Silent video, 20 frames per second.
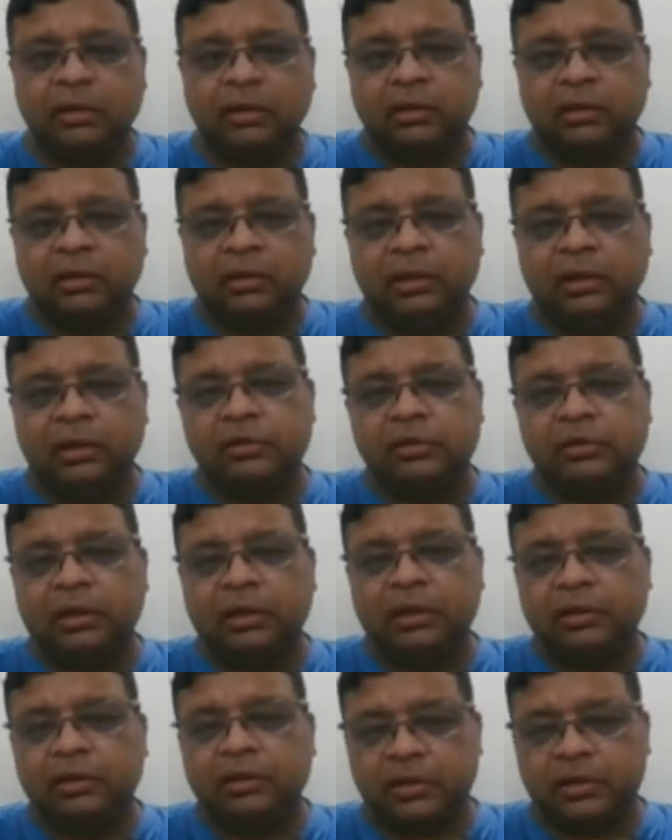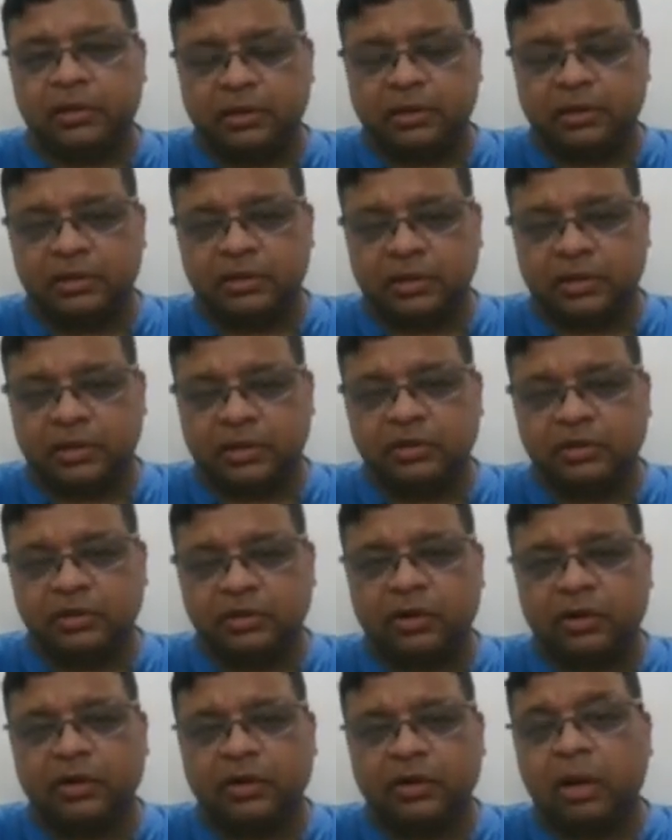initially interesting discussion
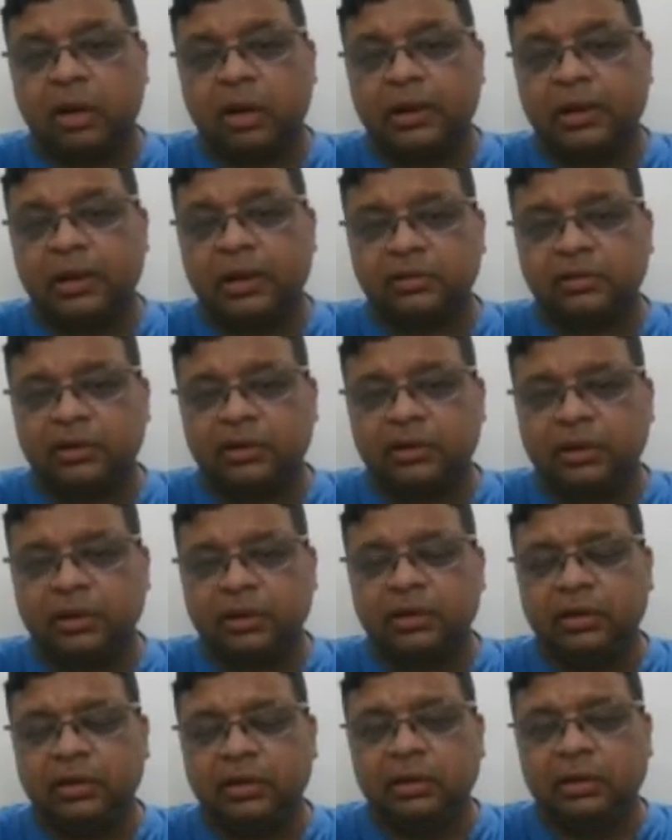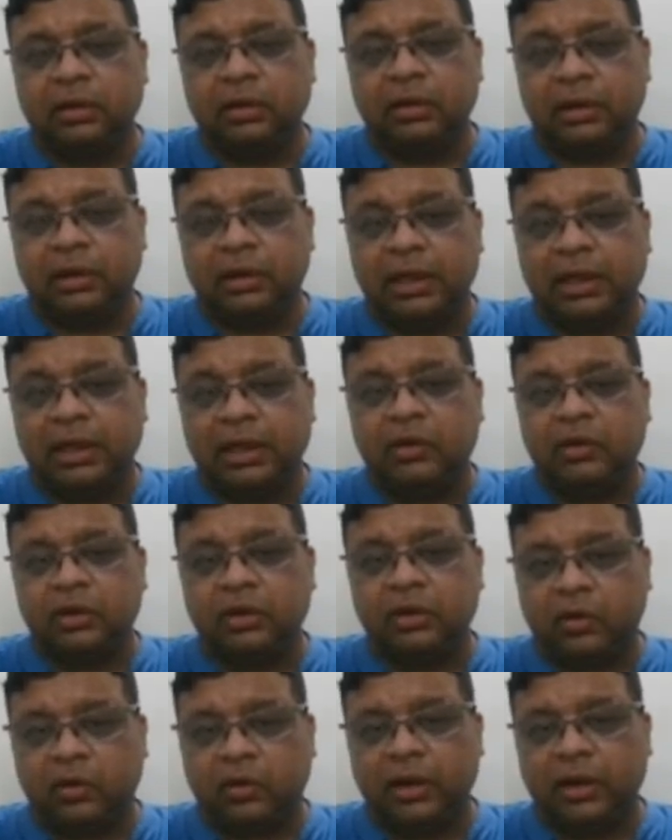on economics, and he really got
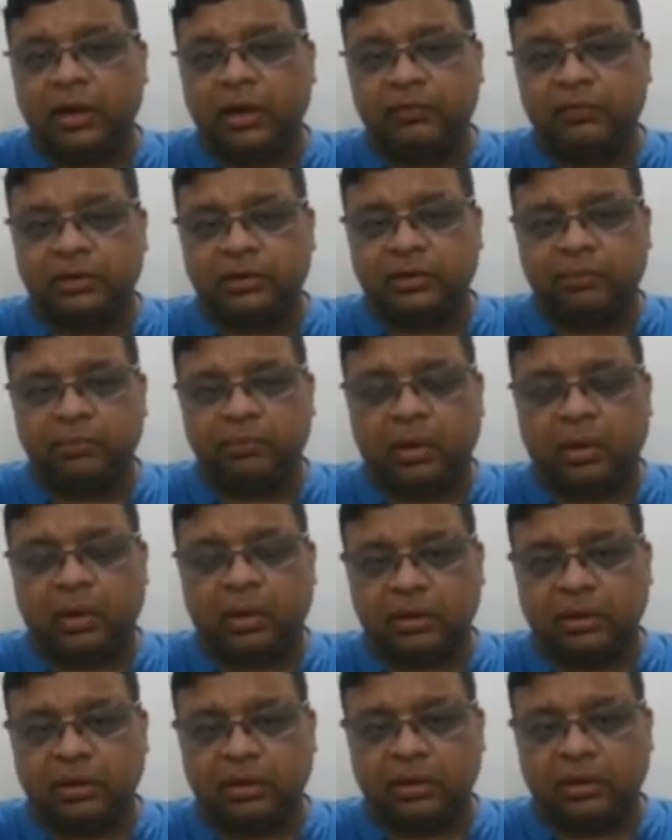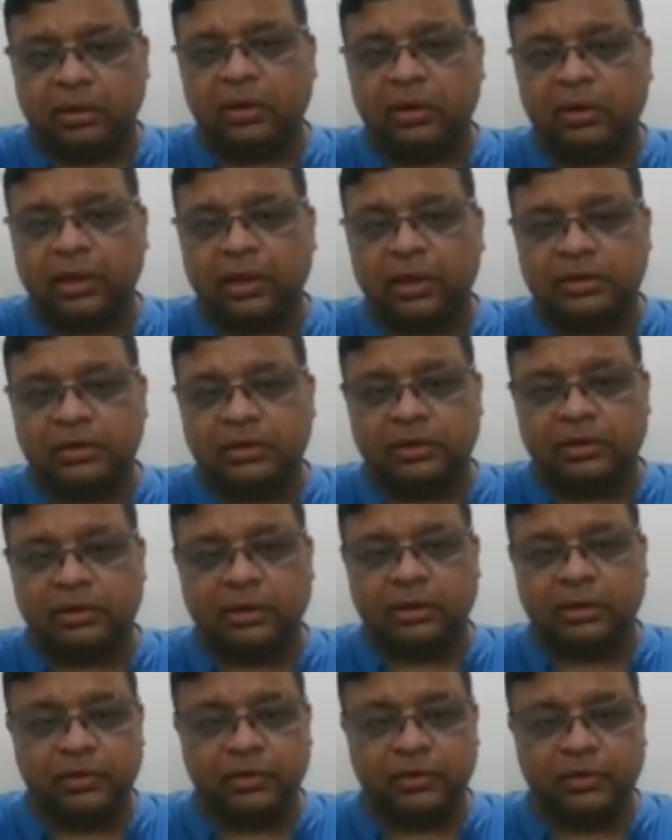annoyed with some political organization
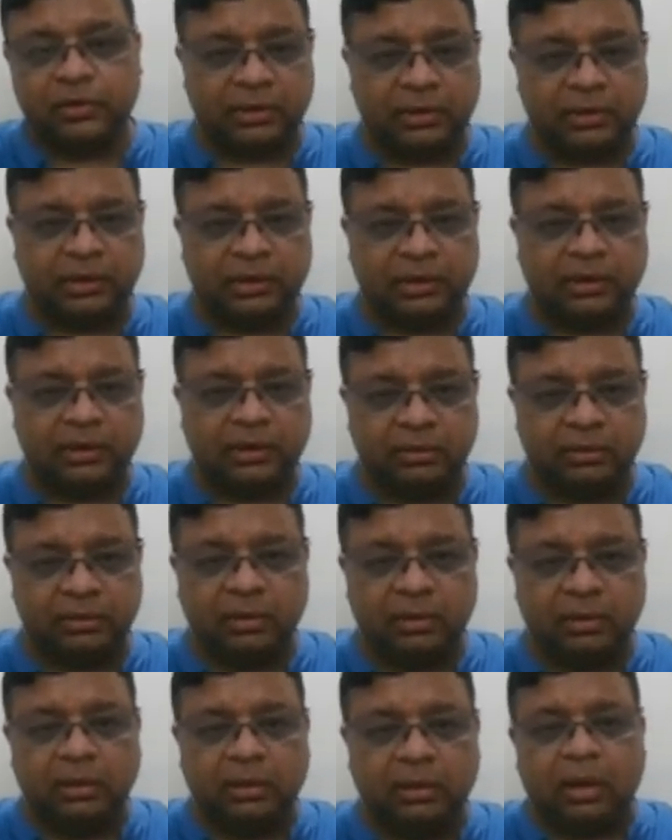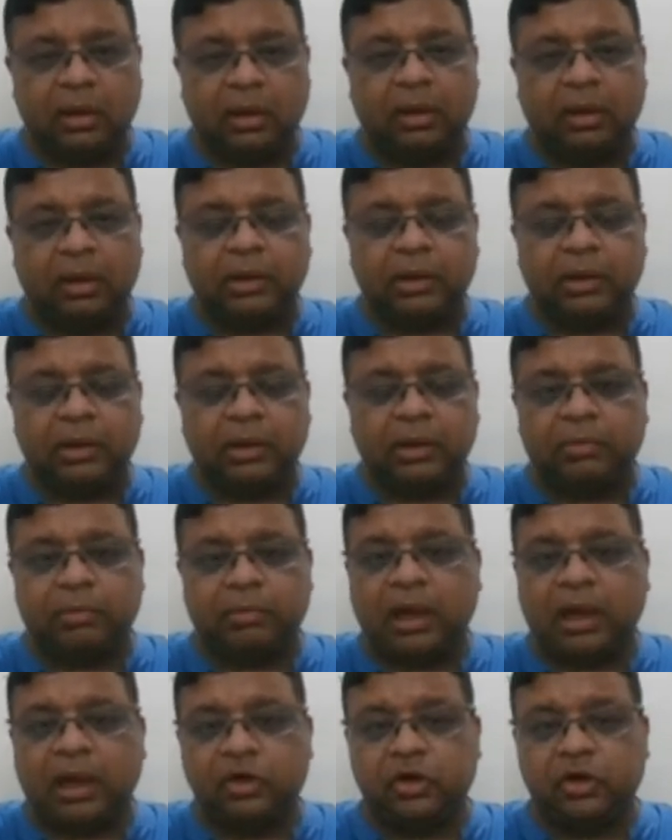he was building, and because of my
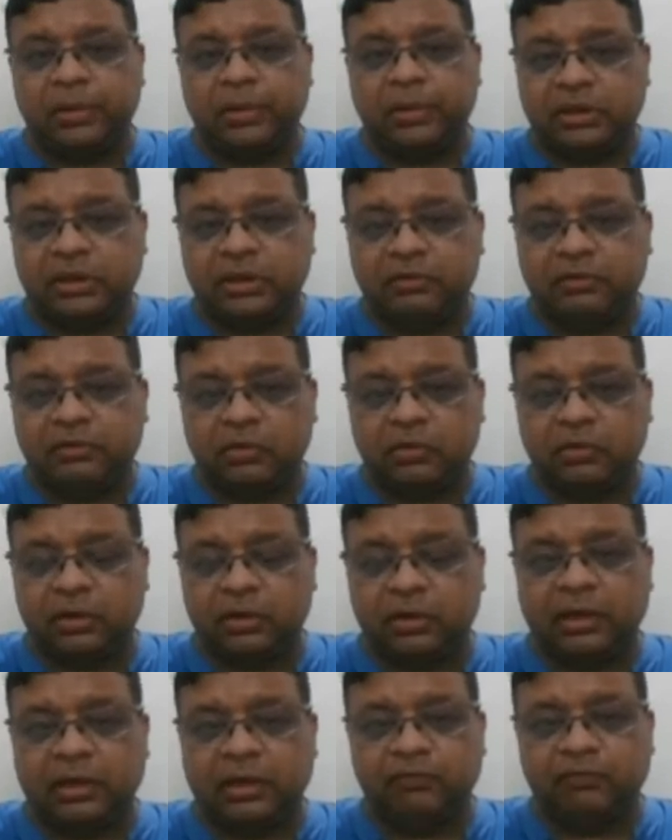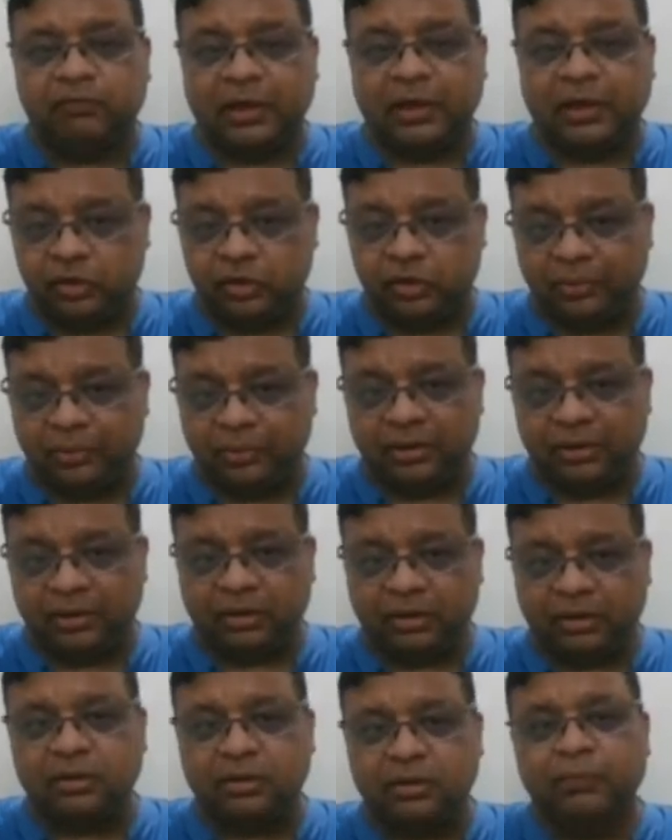arguments, he thought that he failed to build
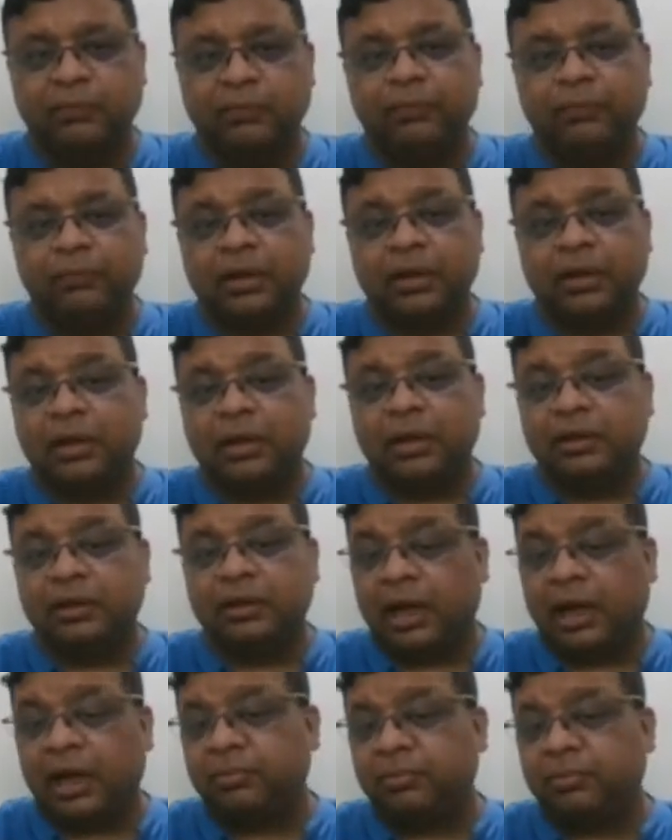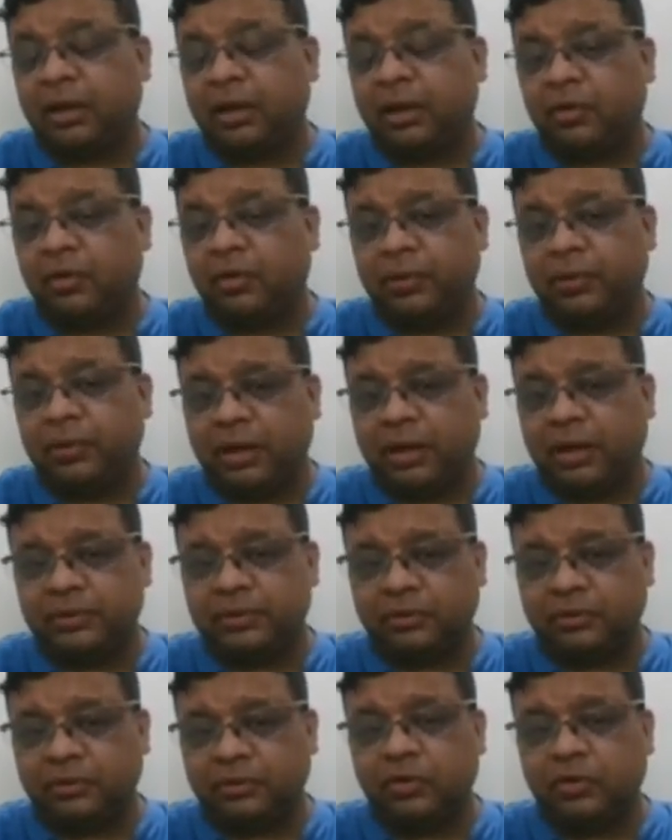it, that he hacked my account when I was
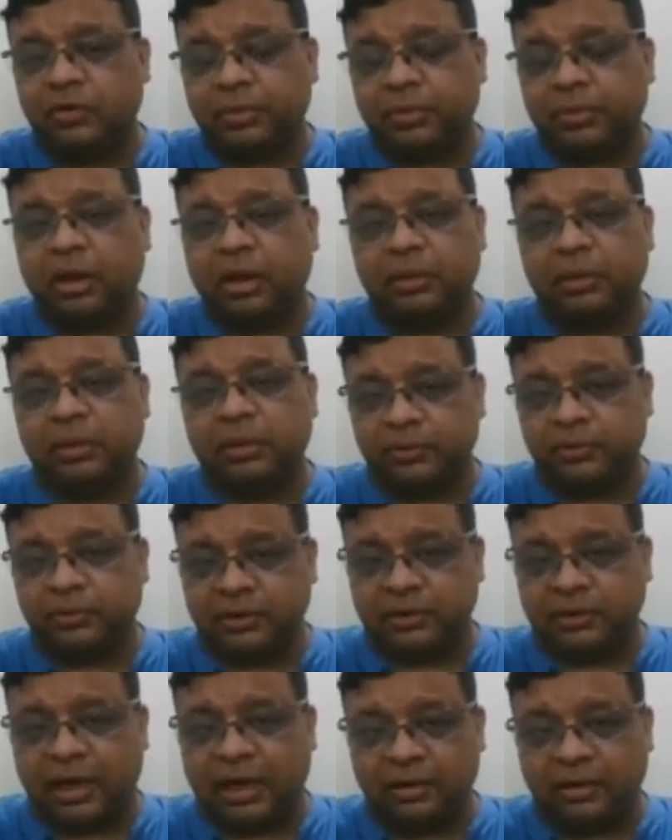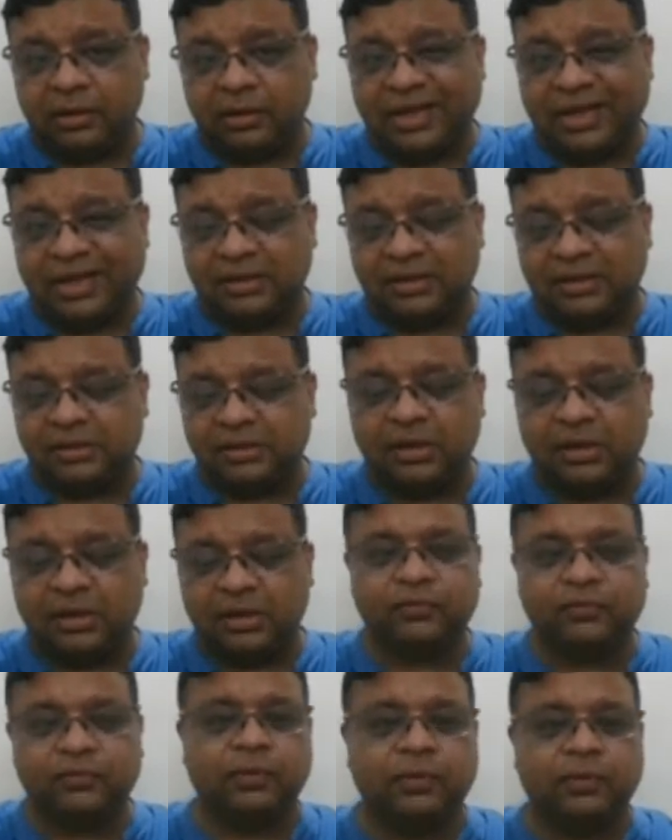at Coachman, posted nasty stuff,
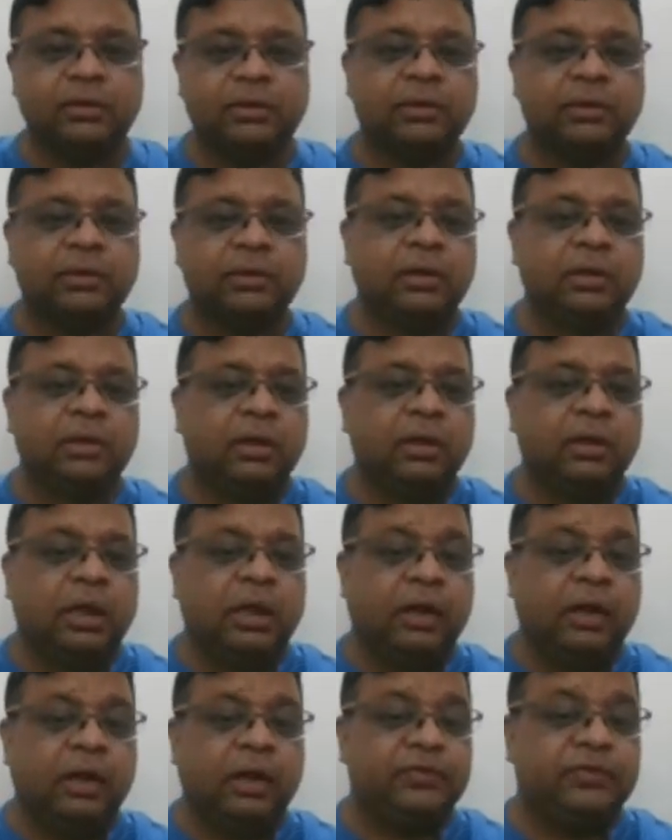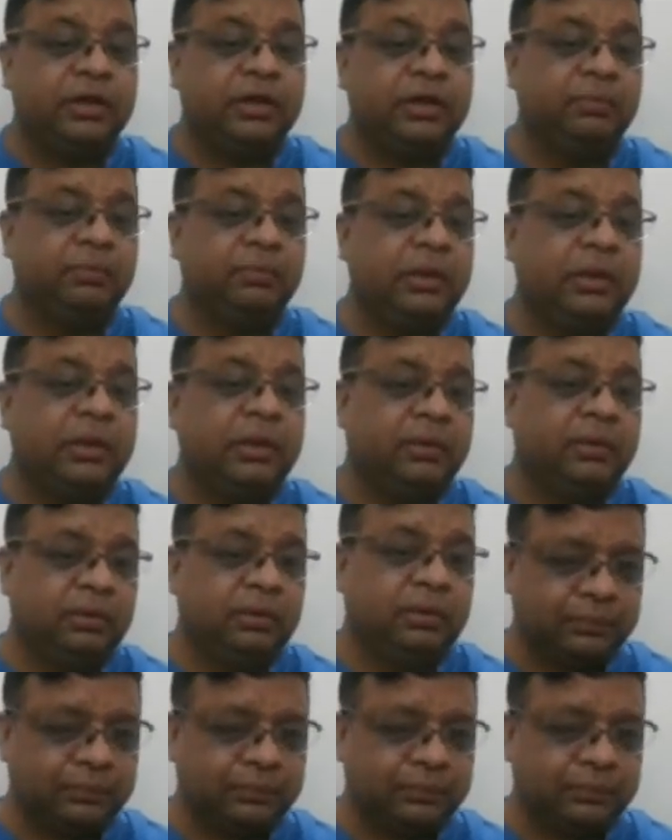right? I've seen people